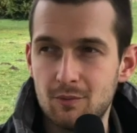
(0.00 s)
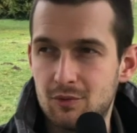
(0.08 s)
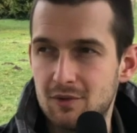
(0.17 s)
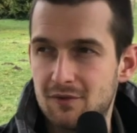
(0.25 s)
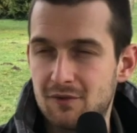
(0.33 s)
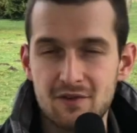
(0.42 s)
to
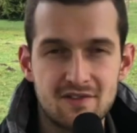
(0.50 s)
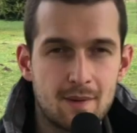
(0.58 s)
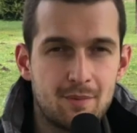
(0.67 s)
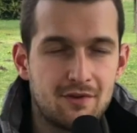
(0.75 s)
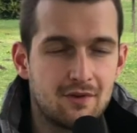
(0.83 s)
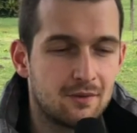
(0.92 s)
the first
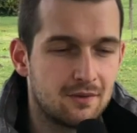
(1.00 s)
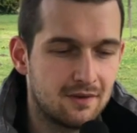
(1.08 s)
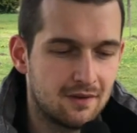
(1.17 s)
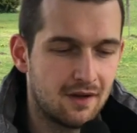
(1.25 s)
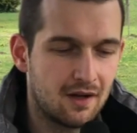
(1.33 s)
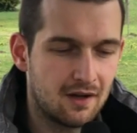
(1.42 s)

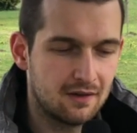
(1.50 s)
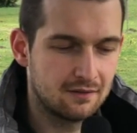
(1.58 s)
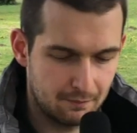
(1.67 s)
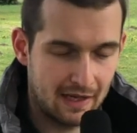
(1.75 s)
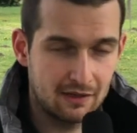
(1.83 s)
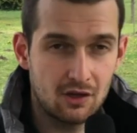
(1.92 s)
episode of
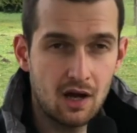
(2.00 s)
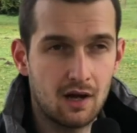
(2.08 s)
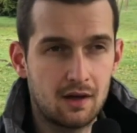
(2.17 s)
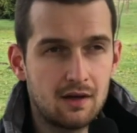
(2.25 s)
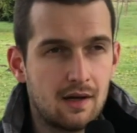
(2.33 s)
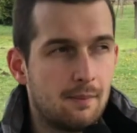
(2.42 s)
my
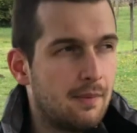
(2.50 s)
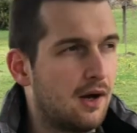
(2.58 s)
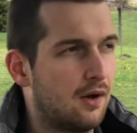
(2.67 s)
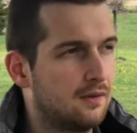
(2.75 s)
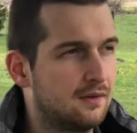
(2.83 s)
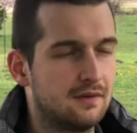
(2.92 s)
talk
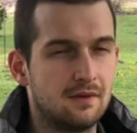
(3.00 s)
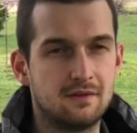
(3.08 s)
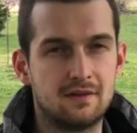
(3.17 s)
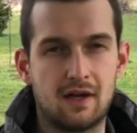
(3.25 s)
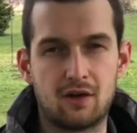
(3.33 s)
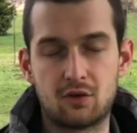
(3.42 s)
about
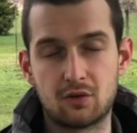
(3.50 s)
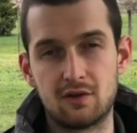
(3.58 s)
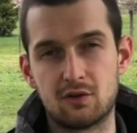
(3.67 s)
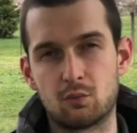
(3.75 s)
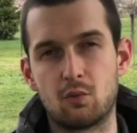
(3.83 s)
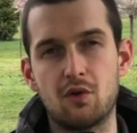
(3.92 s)
the
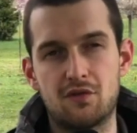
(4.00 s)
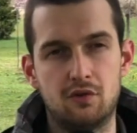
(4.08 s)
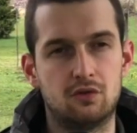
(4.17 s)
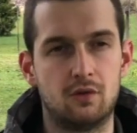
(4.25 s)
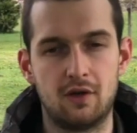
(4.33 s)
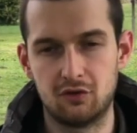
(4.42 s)
current world
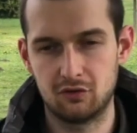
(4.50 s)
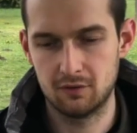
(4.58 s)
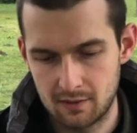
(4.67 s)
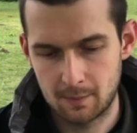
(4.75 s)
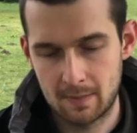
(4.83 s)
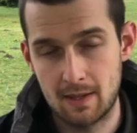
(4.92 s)

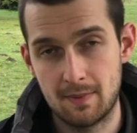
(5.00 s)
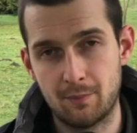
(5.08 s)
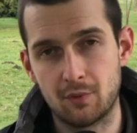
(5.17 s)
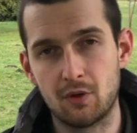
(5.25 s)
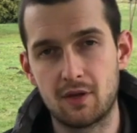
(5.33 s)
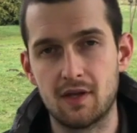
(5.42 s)
situation. Now, many
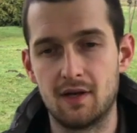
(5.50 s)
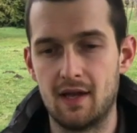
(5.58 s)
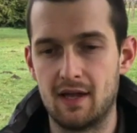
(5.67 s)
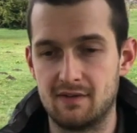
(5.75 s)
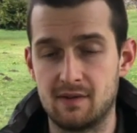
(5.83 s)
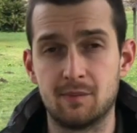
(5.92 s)
people look at it
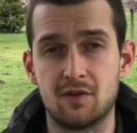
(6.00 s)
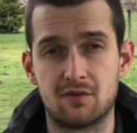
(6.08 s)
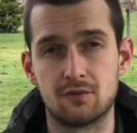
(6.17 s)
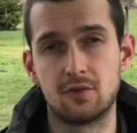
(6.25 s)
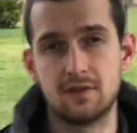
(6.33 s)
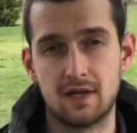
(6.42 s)
as something that's
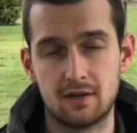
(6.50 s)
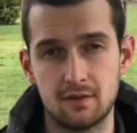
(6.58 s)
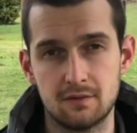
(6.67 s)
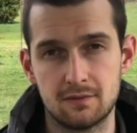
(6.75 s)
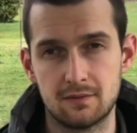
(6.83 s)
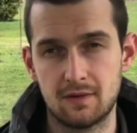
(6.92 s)
really
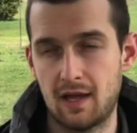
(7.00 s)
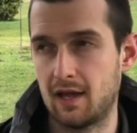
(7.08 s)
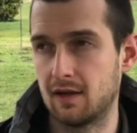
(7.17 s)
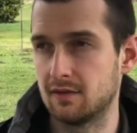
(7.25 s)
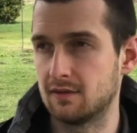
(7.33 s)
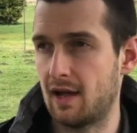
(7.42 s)
negative,
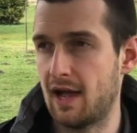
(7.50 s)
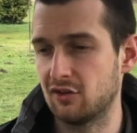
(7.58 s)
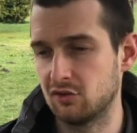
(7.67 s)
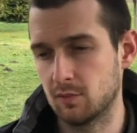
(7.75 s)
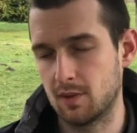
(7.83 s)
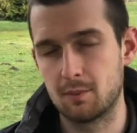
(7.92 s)
and I
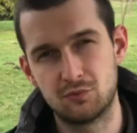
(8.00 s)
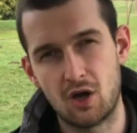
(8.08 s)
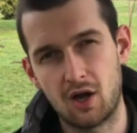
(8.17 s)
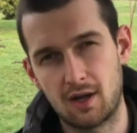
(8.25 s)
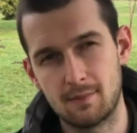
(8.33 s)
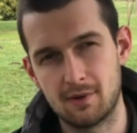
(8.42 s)
actually want to
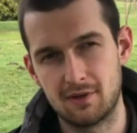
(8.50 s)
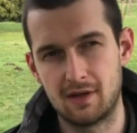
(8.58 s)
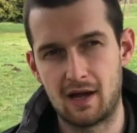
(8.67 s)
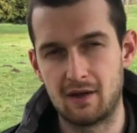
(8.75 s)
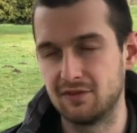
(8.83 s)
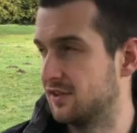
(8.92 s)
talk about
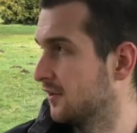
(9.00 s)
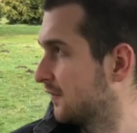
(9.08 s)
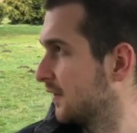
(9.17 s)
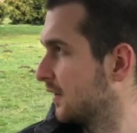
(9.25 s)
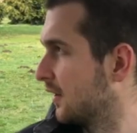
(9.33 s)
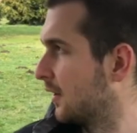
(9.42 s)
a
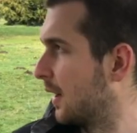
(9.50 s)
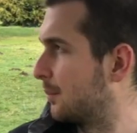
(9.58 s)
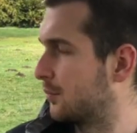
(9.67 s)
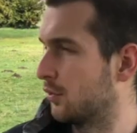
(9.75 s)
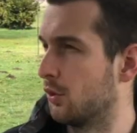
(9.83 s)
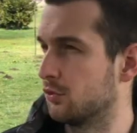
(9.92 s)
different
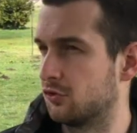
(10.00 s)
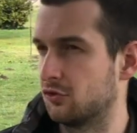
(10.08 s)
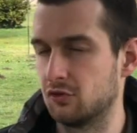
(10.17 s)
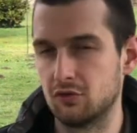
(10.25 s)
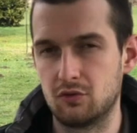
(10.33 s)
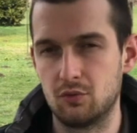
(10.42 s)

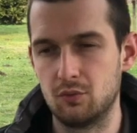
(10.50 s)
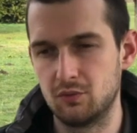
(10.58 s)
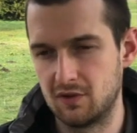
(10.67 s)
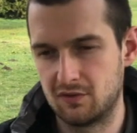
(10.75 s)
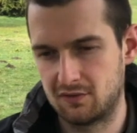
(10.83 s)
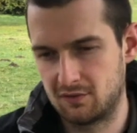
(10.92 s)
approach to
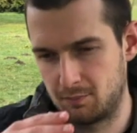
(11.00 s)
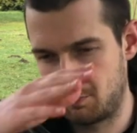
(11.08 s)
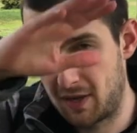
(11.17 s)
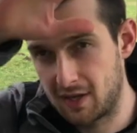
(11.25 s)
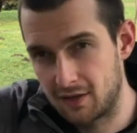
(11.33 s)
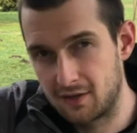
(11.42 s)
this
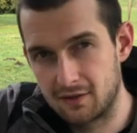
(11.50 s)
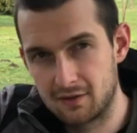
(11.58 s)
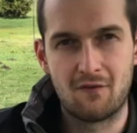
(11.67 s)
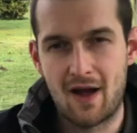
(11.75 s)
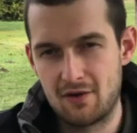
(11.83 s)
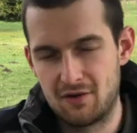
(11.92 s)
big
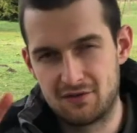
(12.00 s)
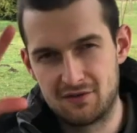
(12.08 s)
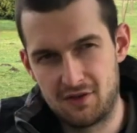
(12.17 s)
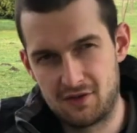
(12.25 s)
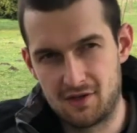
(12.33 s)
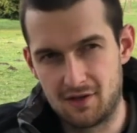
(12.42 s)
virus
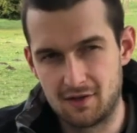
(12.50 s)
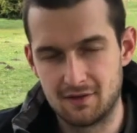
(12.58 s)
thingy